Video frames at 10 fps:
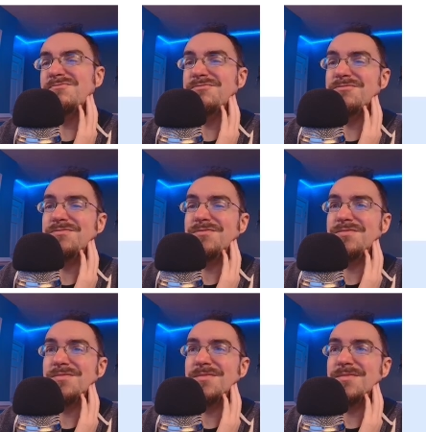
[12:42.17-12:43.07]

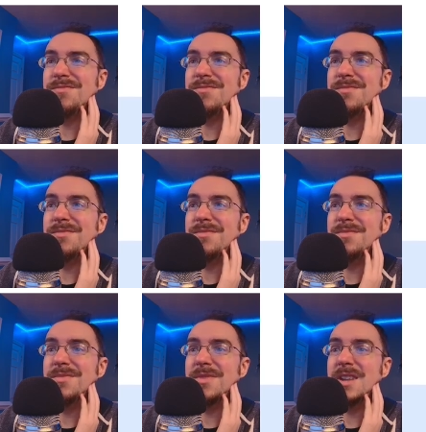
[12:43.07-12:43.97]

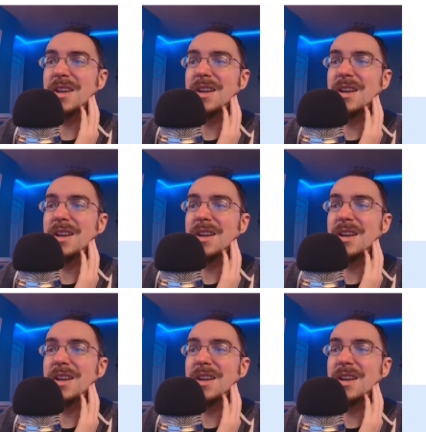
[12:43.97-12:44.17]
[no speech]